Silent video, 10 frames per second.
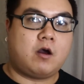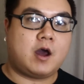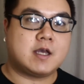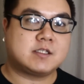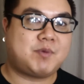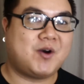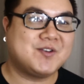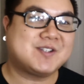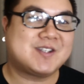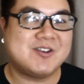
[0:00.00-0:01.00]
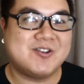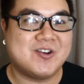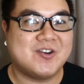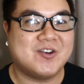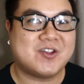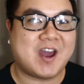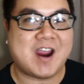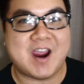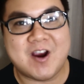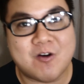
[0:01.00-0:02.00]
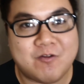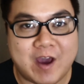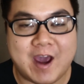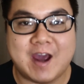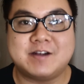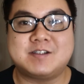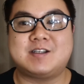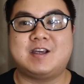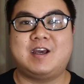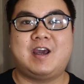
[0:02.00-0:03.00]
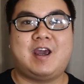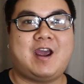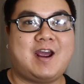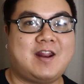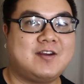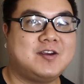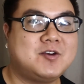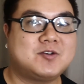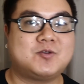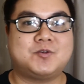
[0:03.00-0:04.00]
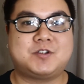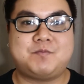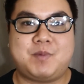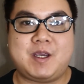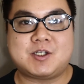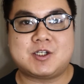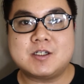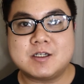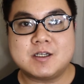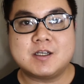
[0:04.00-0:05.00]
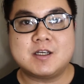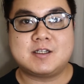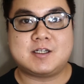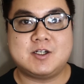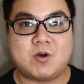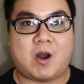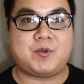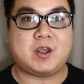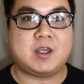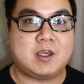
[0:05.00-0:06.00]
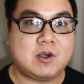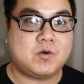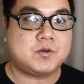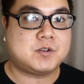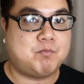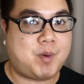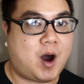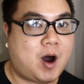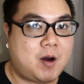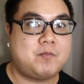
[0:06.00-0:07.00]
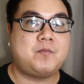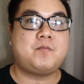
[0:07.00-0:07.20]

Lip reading: as opposed to thanking her fans and the usual speech, she dropped a huge bomb.